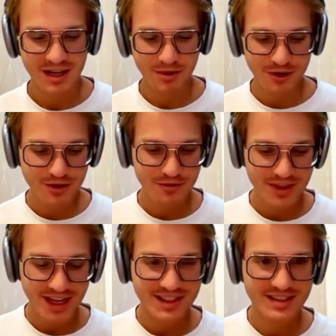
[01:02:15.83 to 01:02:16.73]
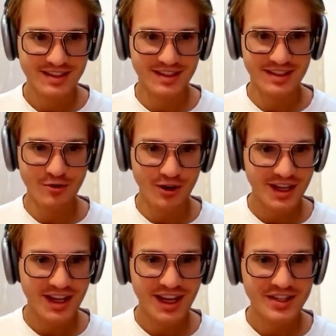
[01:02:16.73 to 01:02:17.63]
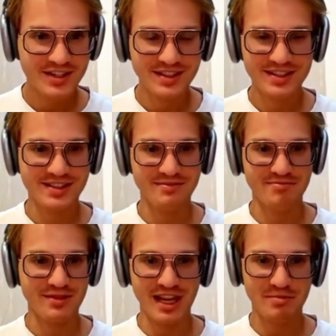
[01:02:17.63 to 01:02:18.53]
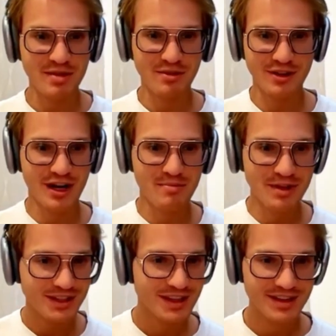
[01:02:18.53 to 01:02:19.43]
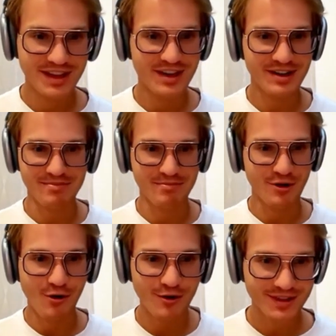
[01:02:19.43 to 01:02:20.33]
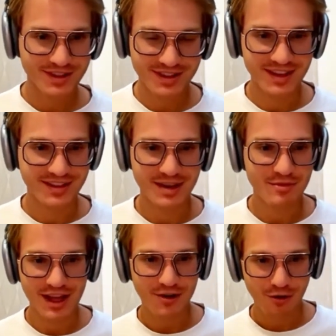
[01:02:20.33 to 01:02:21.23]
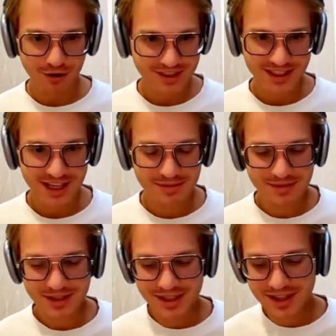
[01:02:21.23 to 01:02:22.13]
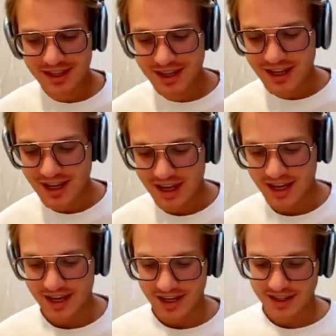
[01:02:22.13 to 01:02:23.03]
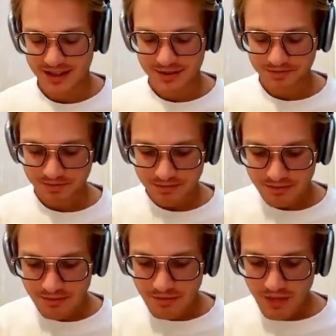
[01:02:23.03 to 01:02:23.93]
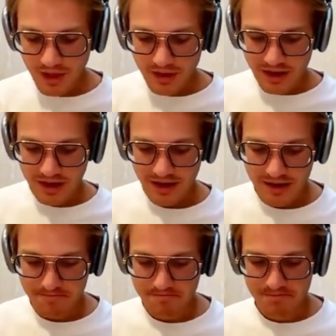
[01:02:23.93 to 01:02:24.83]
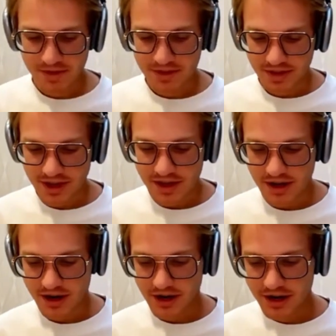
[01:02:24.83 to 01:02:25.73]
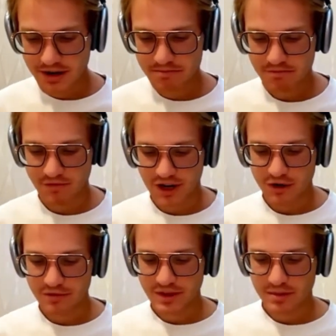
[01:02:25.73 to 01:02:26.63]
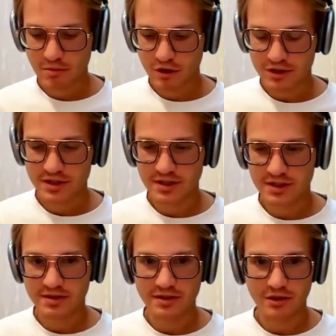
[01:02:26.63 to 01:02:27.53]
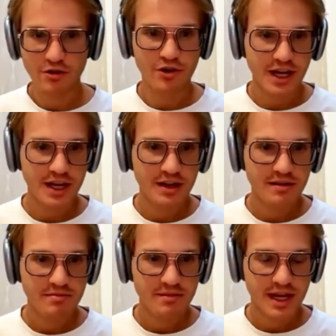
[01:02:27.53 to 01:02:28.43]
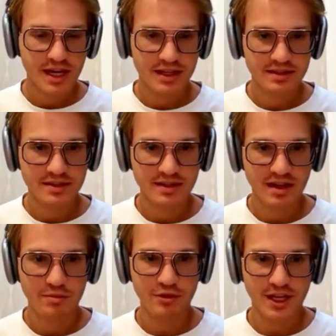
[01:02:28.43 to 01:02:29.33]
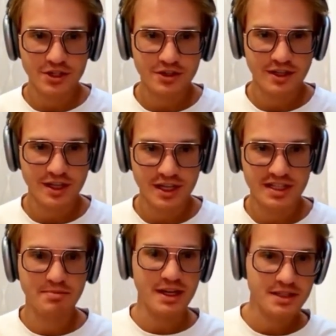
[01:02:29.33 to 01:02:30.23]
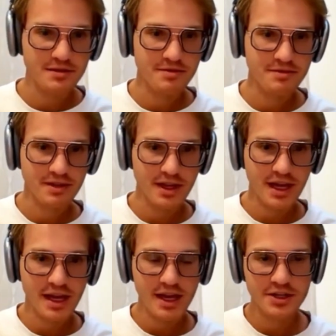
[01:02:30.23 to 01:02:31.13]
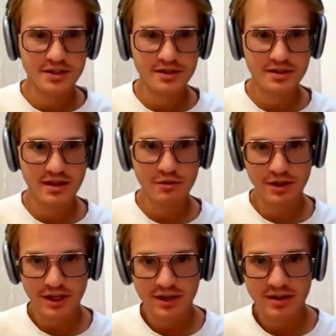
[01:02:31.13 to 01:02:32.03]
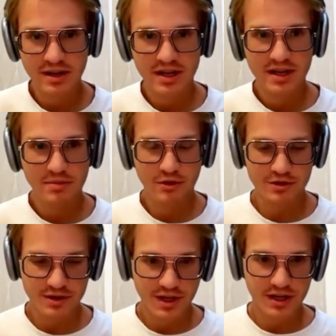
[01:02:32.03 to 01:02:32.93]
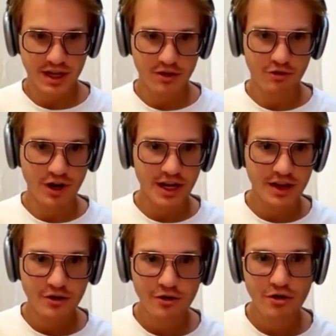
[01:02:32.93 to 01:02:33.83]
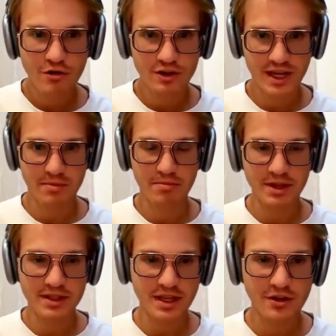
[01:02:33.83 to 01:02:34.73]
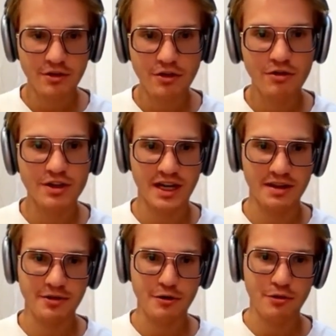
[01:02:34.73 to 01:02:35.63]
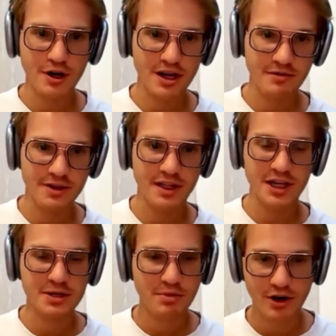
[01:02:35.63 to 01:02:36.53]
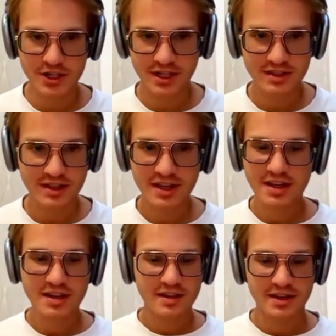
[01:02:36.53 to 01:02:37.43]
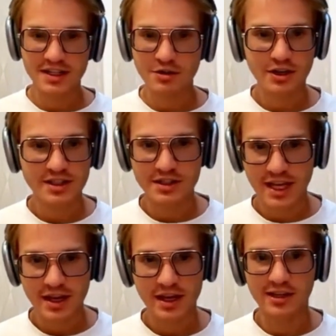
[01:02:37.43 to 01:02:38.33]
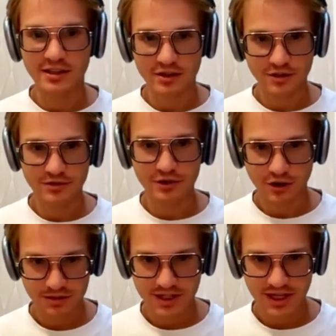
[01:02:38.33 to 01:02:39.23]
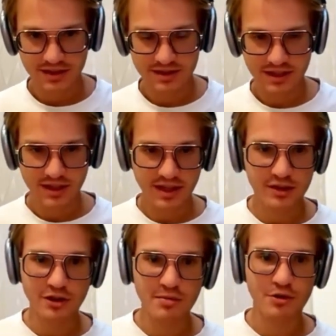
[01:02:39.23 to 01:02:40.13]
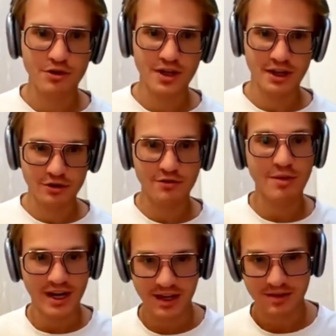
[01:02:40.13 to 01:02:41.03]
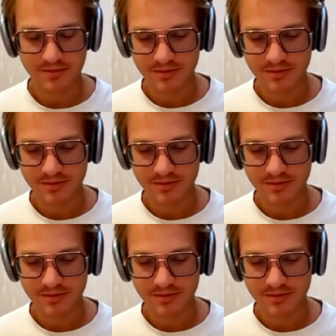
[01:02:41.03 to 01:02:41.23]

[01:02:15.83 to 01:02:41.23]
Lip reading: And because of that, coding agents, like people are building them like all the time, and they are one of the most long-running and computationally expensive AI agents out there, because they are like running your code, they are building your code, and if you're working with a large project, that's going to take a lot of terms, and that's going to burn a lot of money.